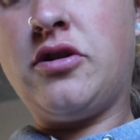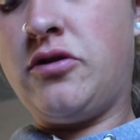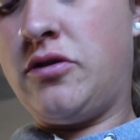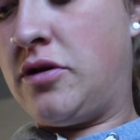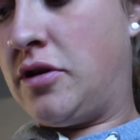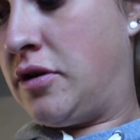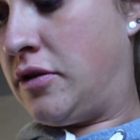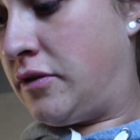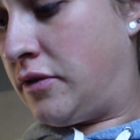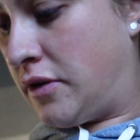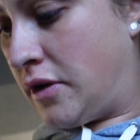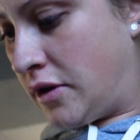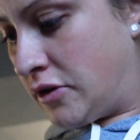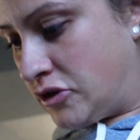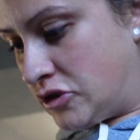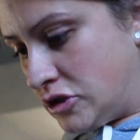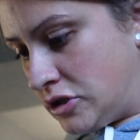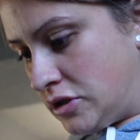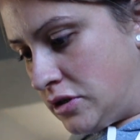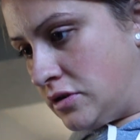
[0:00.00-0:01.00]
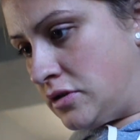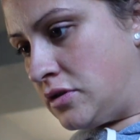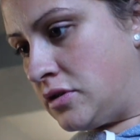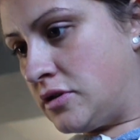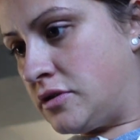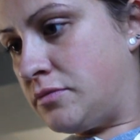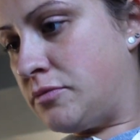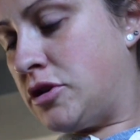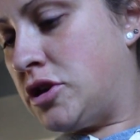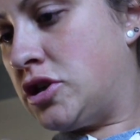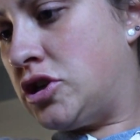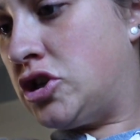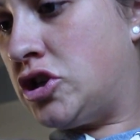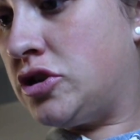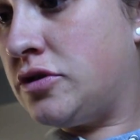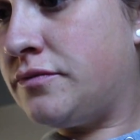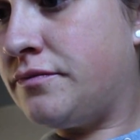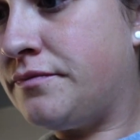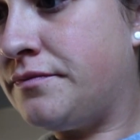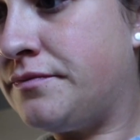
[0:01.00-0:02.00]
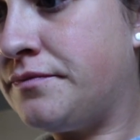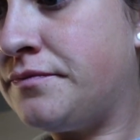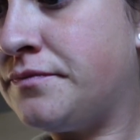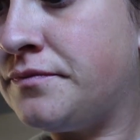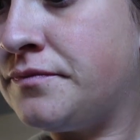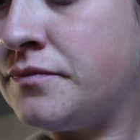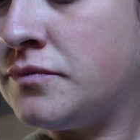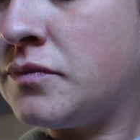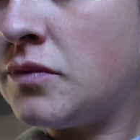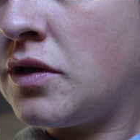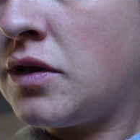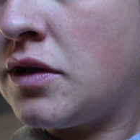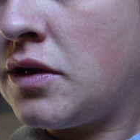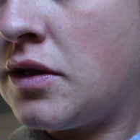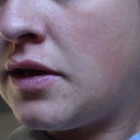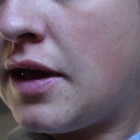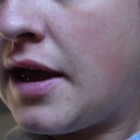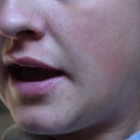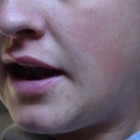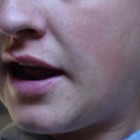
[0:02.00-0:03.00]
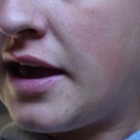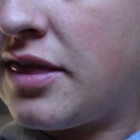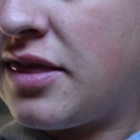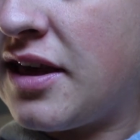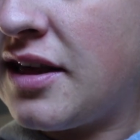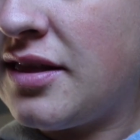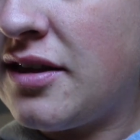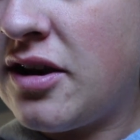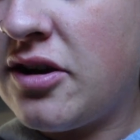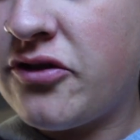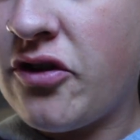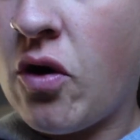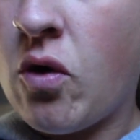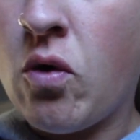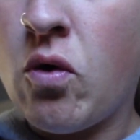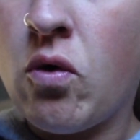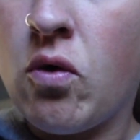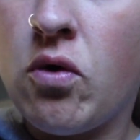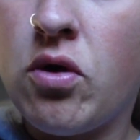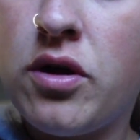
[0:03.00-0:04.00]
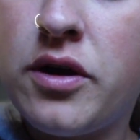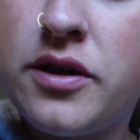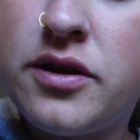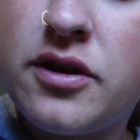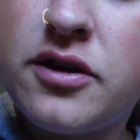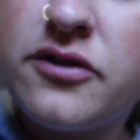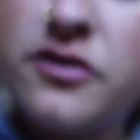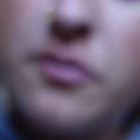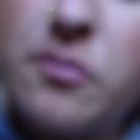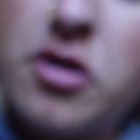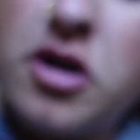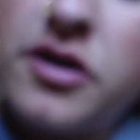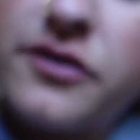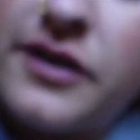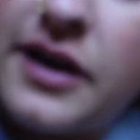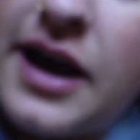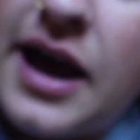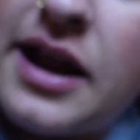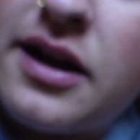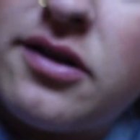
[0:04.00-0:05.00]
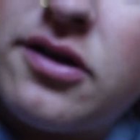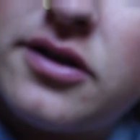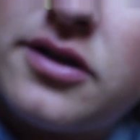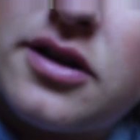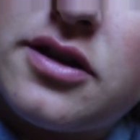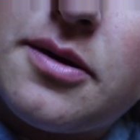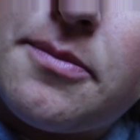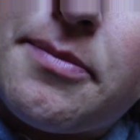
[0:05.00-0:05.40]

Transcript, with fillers: to do this, actually, this much. And I think there's a hole in there somewhere because I kind of looked at